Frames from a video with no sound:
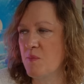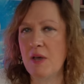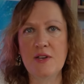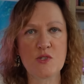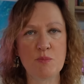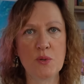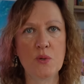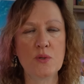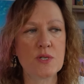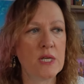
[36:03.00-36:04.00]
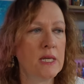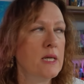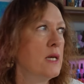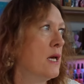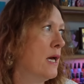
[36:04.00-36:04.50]
a passport.
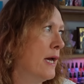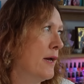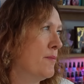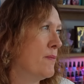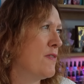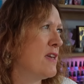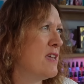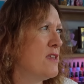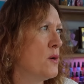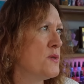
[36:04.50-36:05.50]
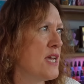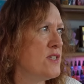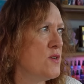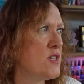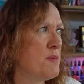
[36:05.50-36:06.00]
I think in the old
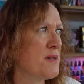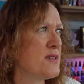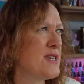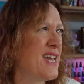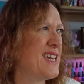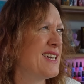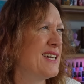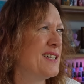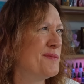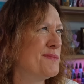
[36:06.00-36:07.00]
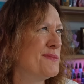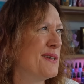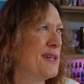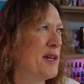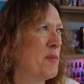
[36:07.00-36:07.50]
days you used to be able to take a
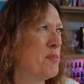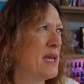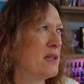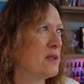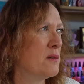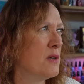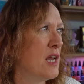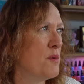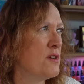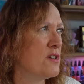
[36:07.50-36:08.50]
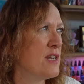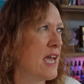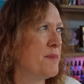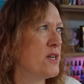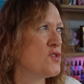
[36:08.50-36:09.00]
bill, you know, with your
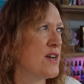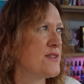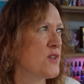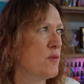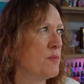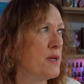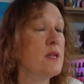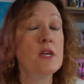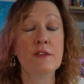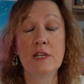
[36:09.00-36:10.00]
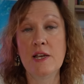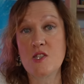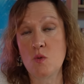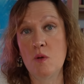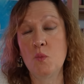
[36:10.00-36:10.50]
name and address on. But the
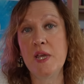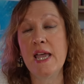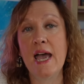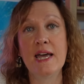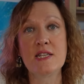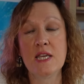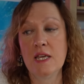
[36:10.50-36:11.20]
last one we had,